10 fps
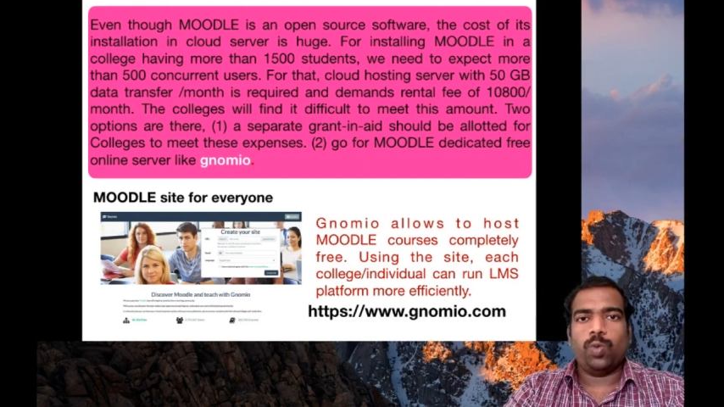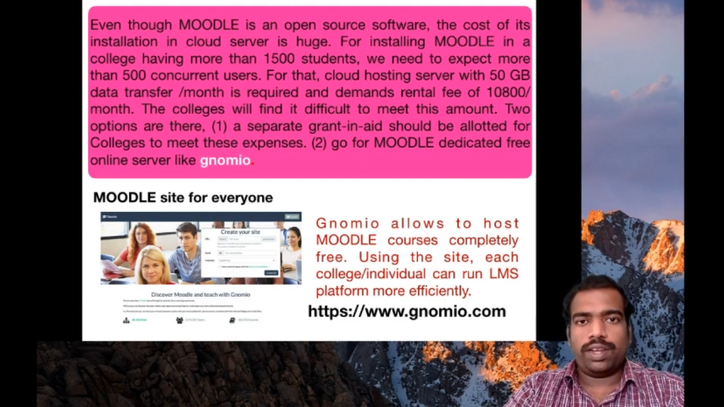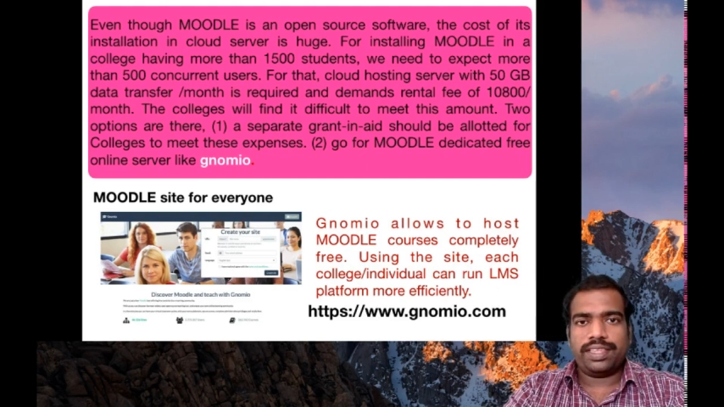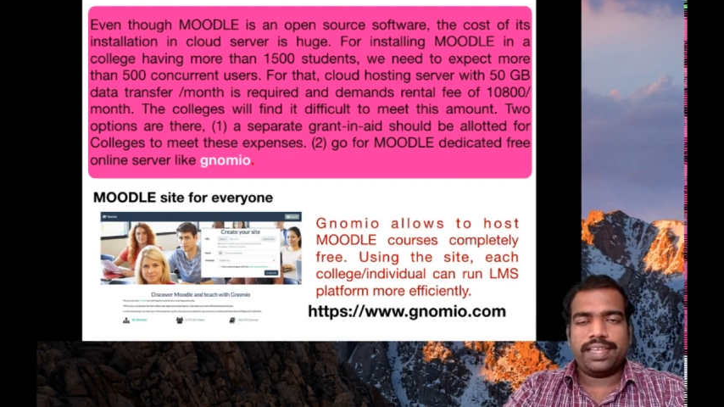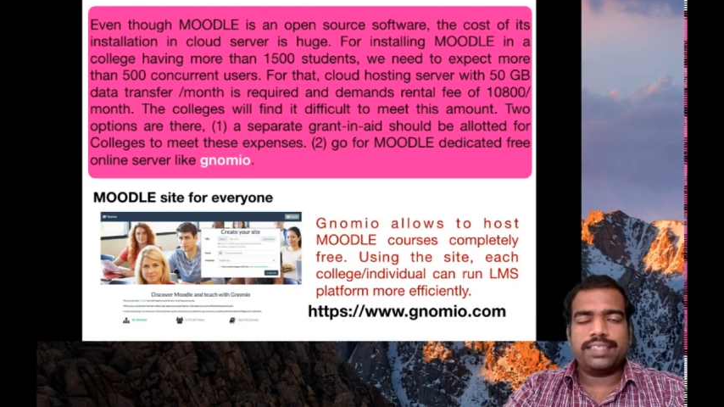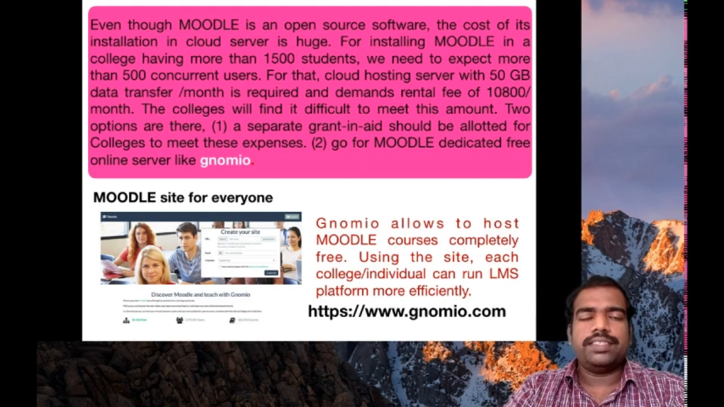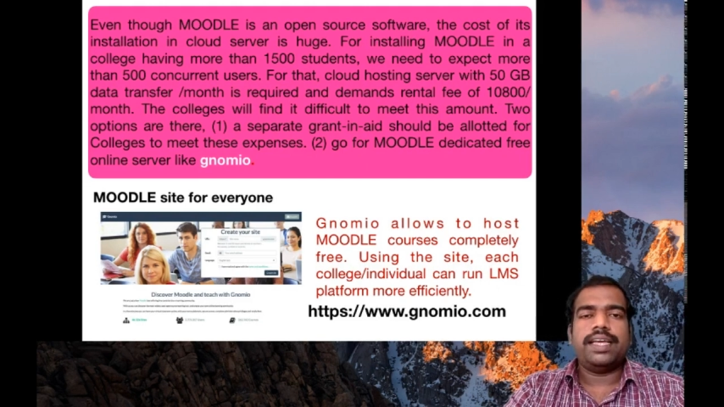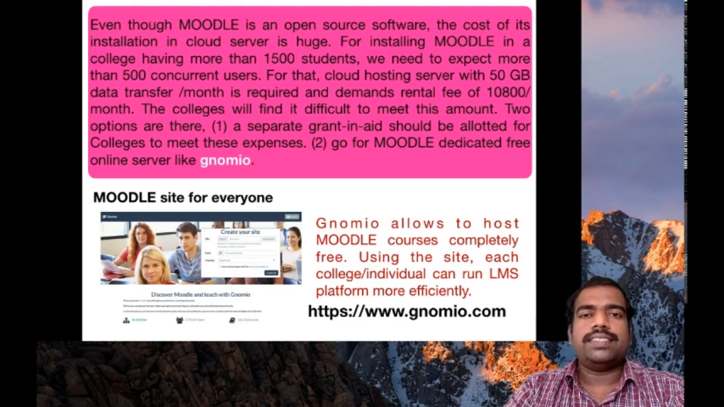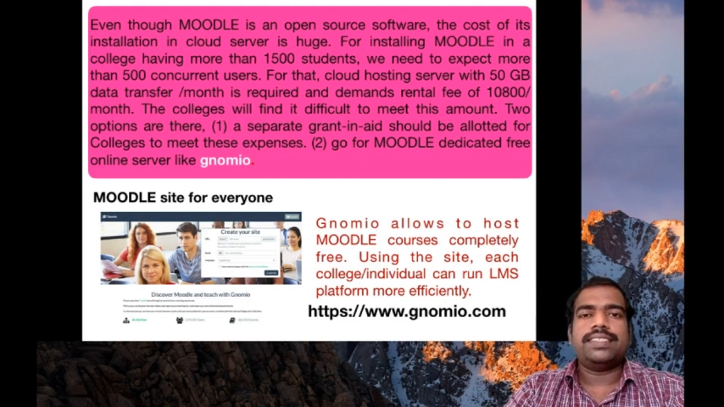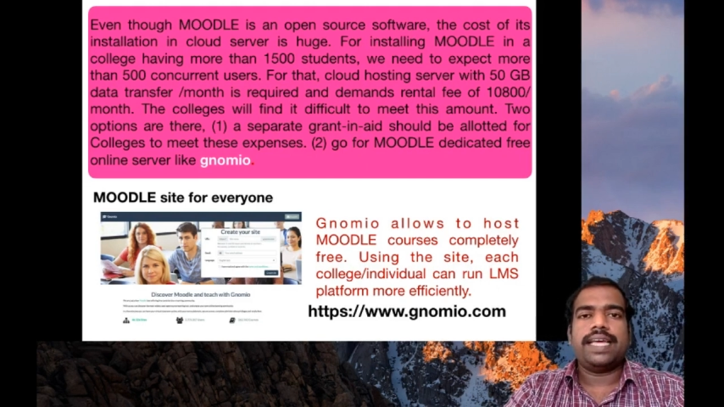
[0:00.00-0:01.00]
One thing is
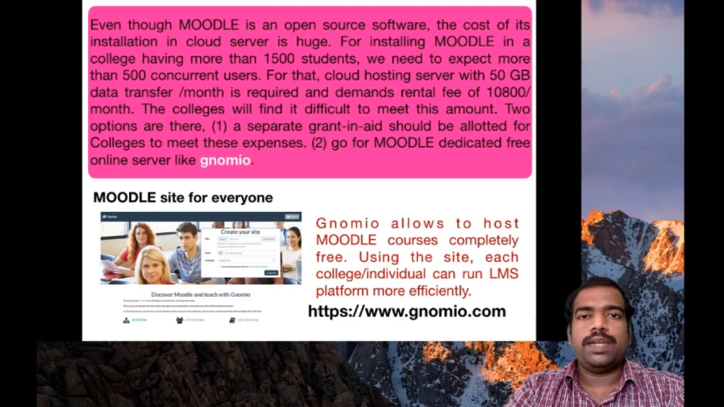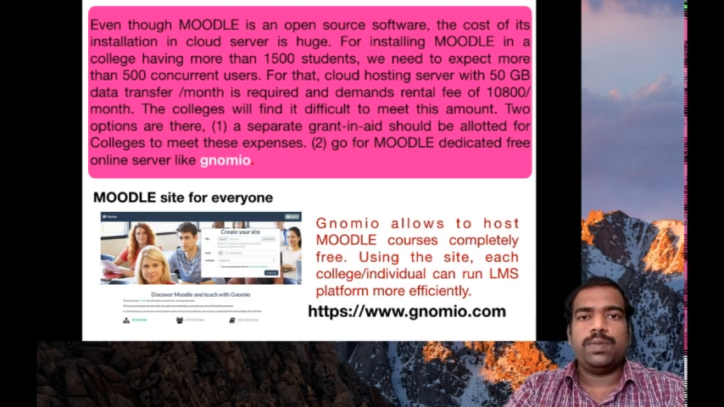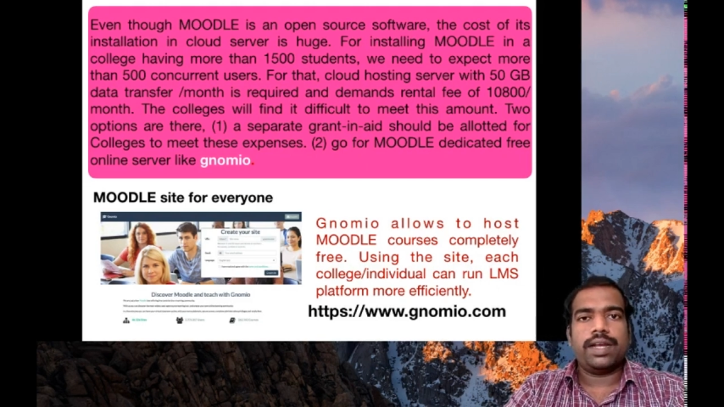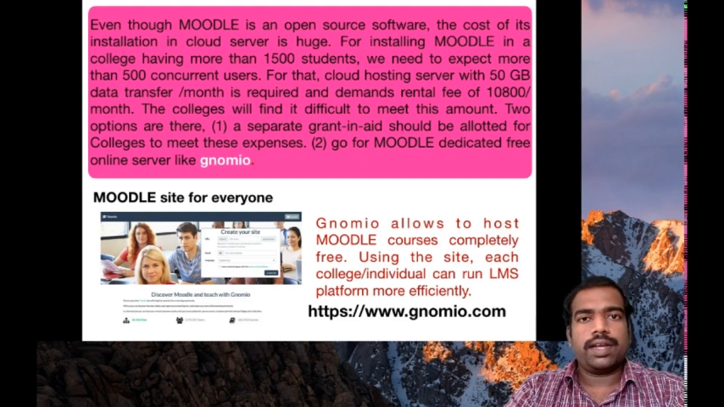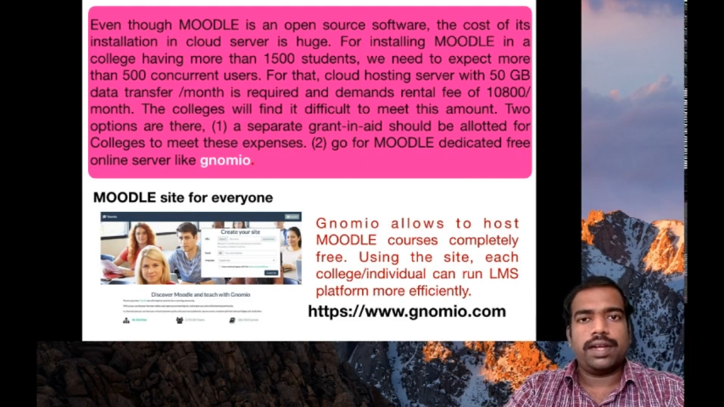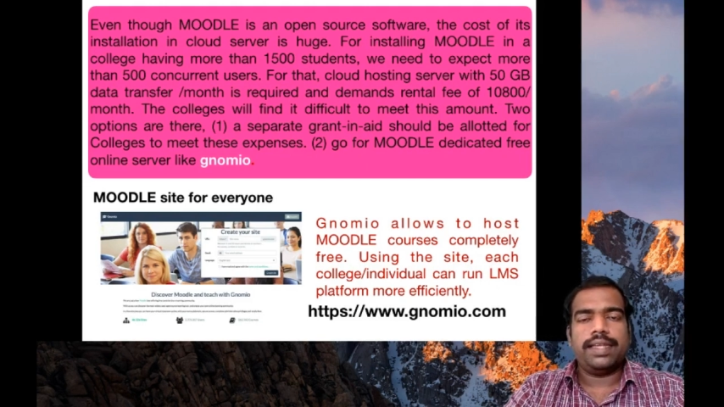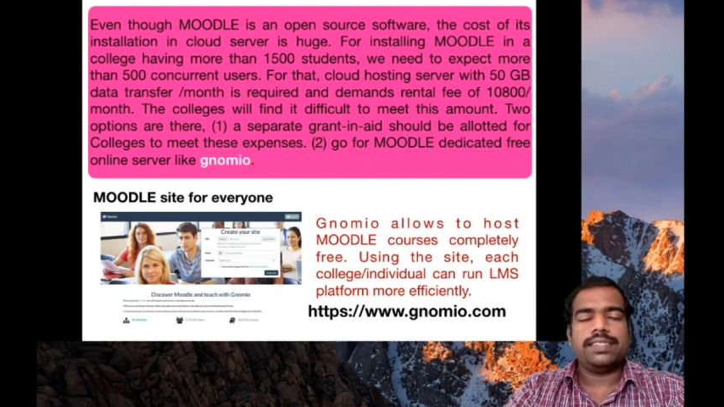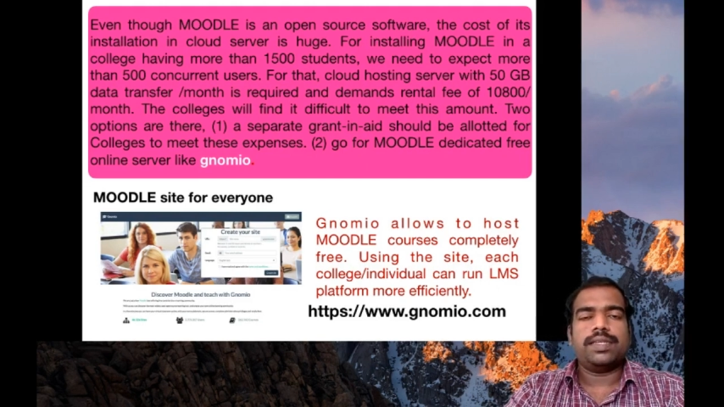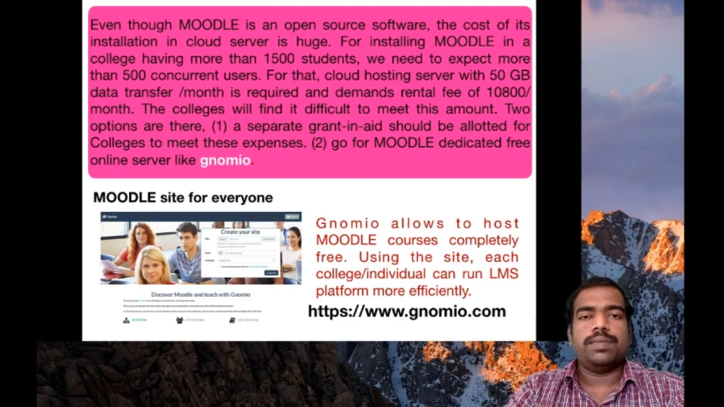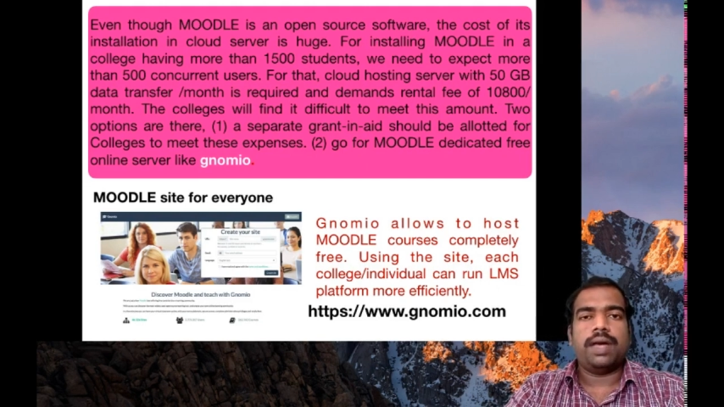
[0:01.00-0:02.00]
that site may
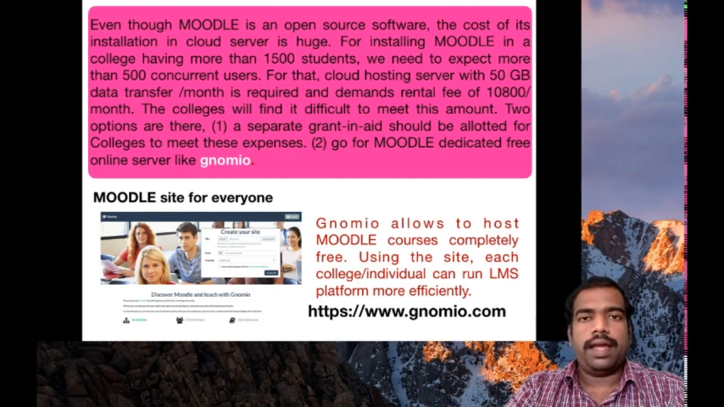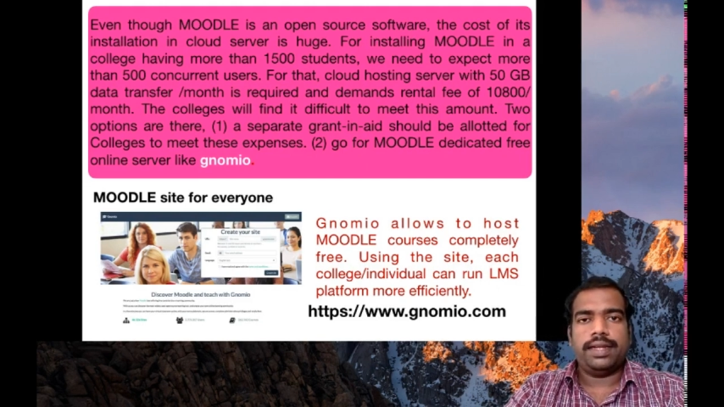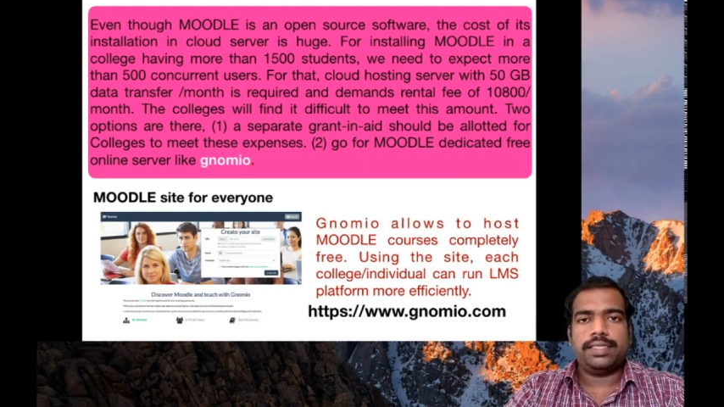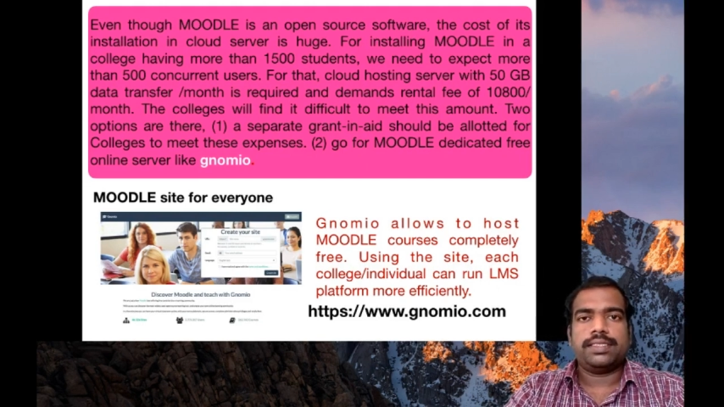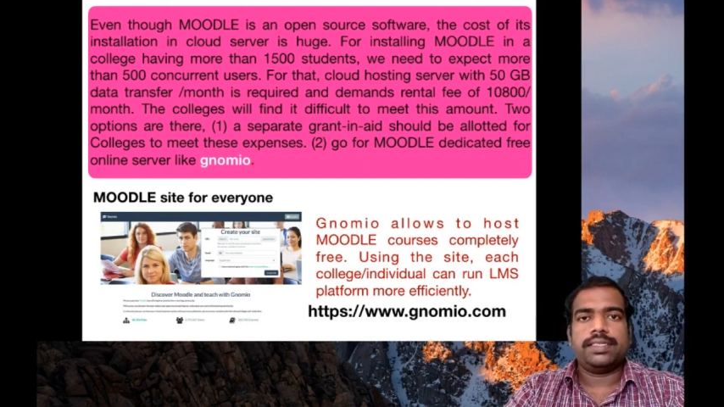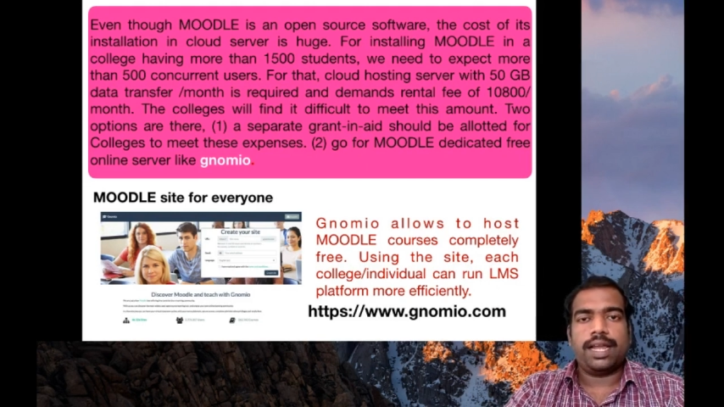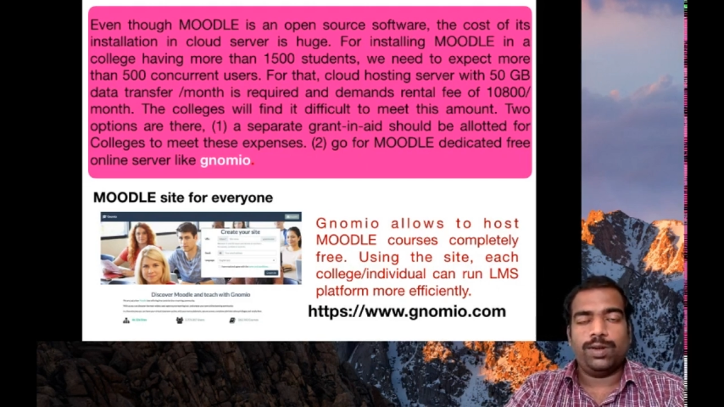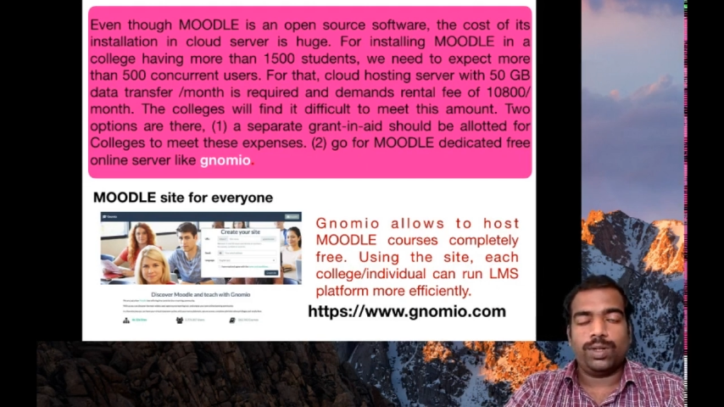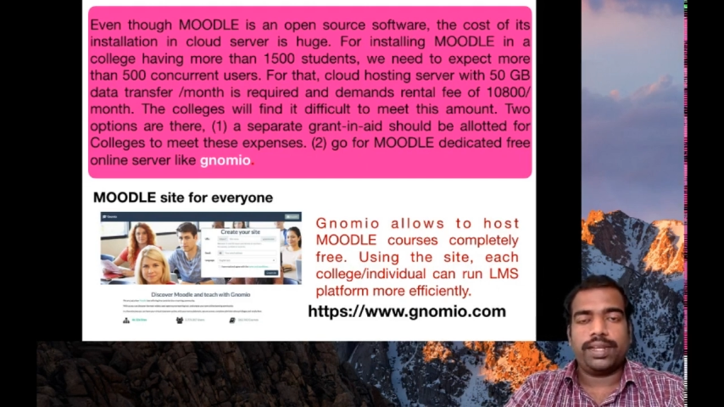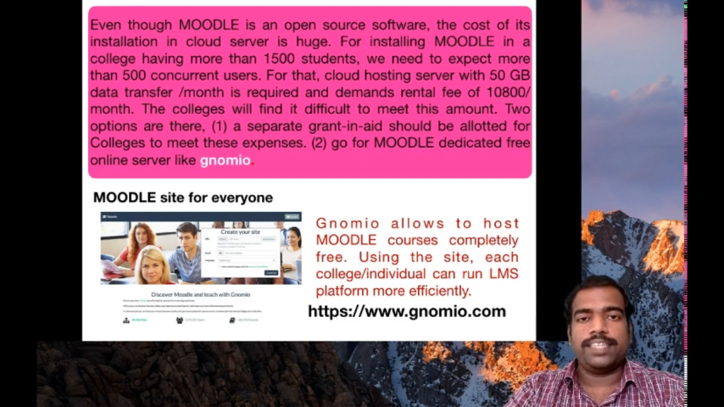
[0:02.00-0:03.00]
contain some ads,
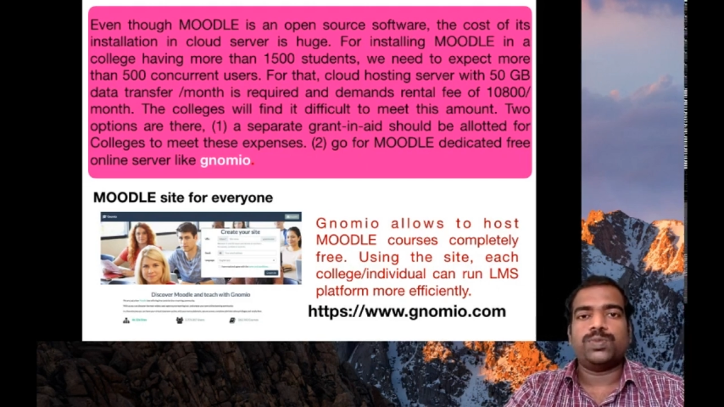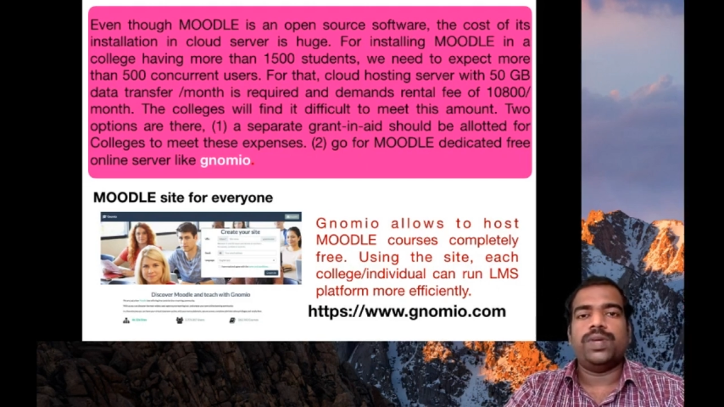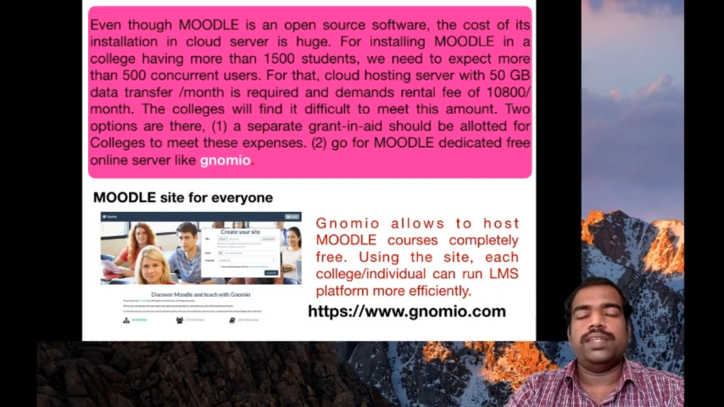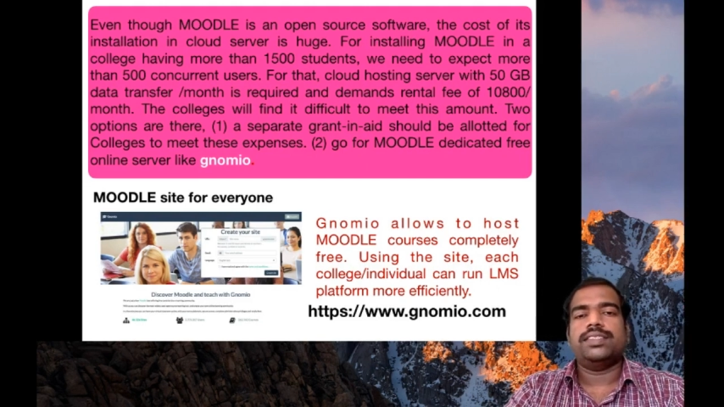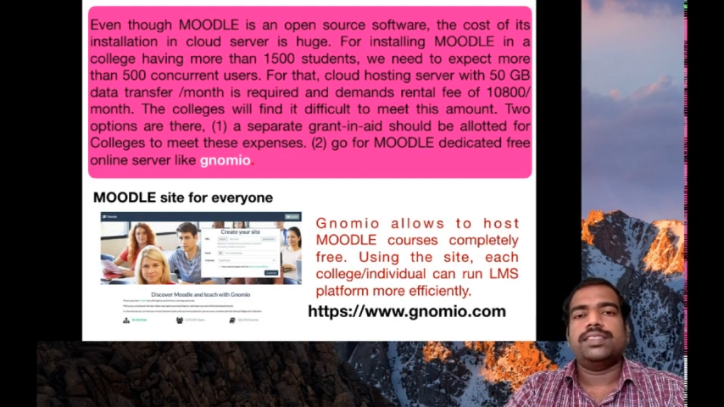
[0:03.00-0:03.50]
advertisements.